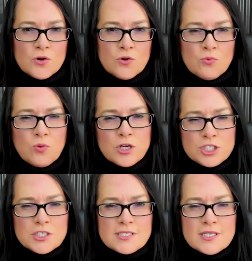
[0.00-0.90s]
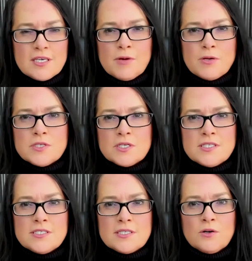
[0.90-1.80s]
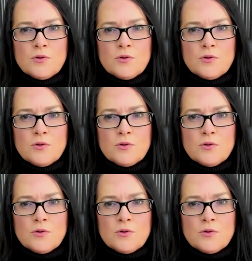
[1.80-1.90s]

what should CMOs consider